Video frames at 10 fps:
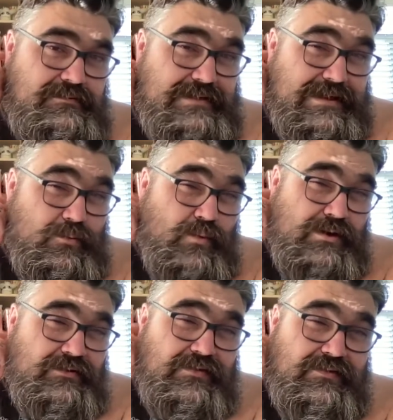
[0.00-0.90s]
like,
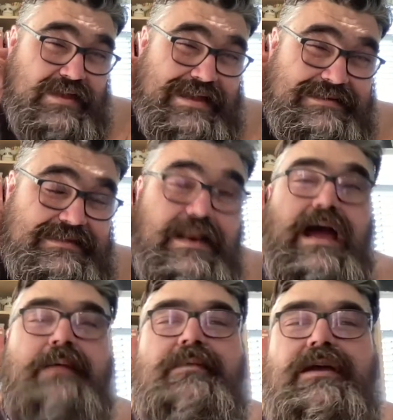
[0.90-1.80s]
what are the things that
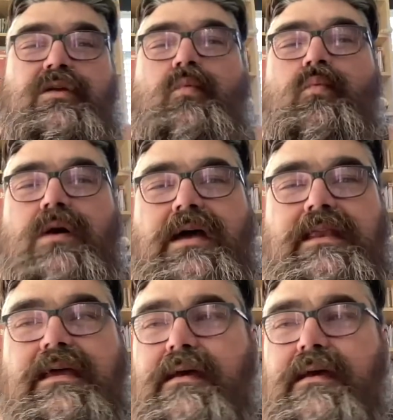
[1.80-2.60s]
I'm going to want